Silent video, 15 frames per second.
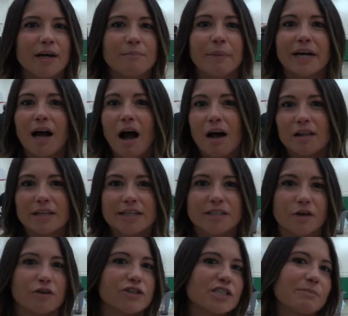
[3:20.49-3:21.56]
My
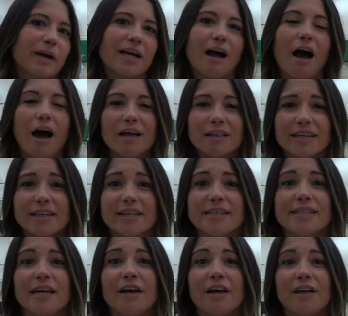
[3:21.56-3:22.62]
colleagues aren't just my
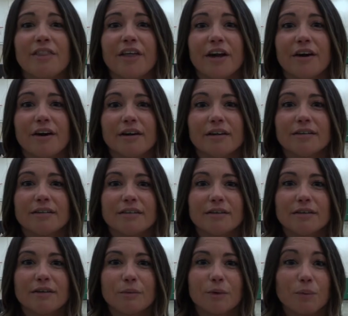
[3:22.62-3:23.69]
colleagues, they're
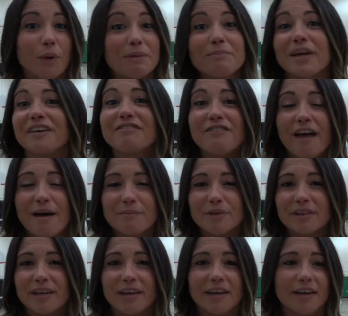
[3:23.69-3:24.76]
one big
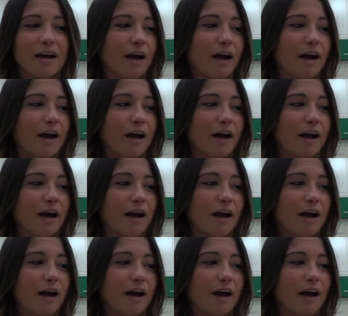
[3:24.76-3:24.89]
family.